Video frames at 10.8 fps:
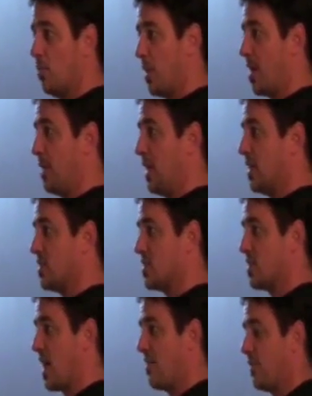But I mean,
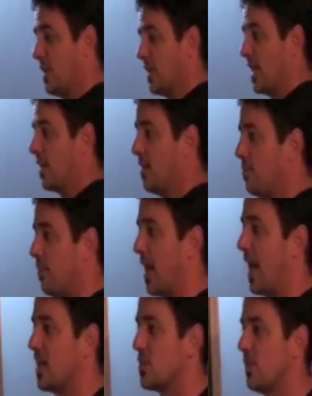I feel like my
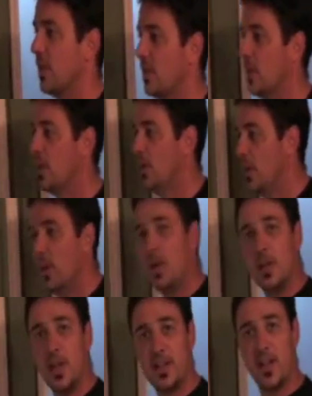legs feel
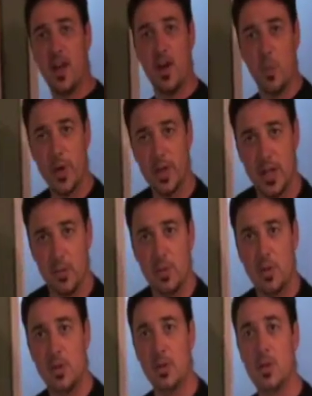like they got a workout.
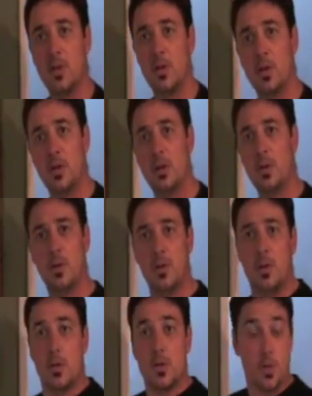
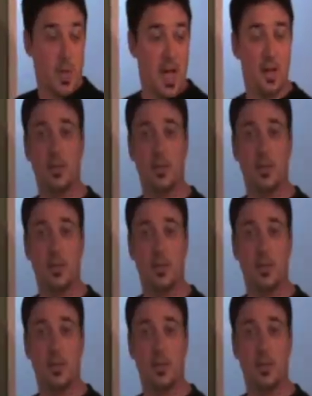So yeah,